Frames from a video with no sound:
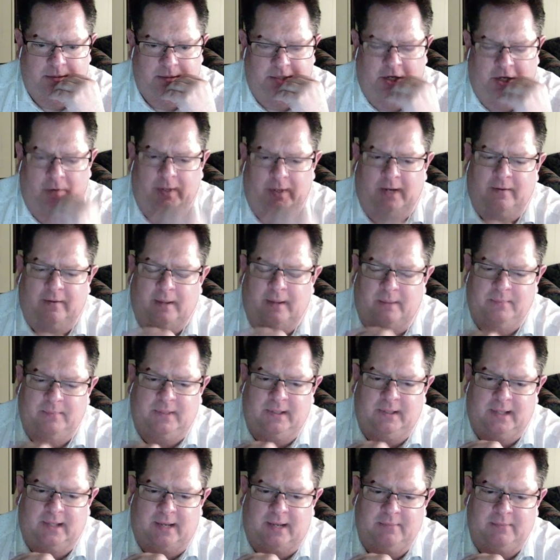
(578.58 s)
You know what? I, I'm
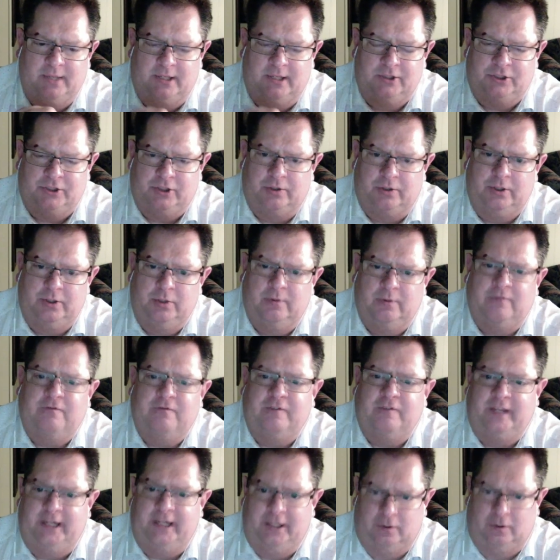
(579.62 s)
I'm going to show you a
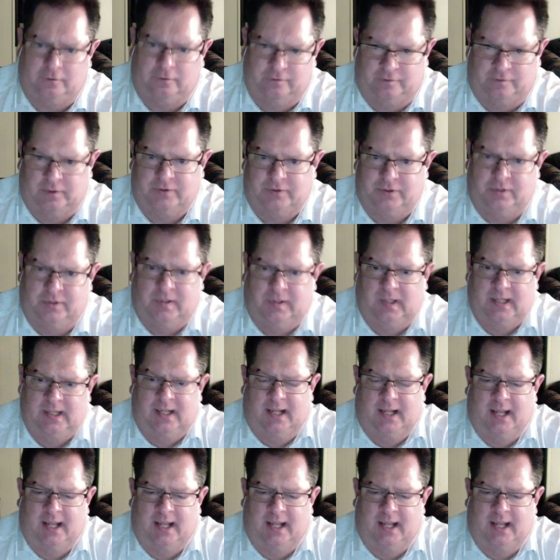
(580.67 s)
video first.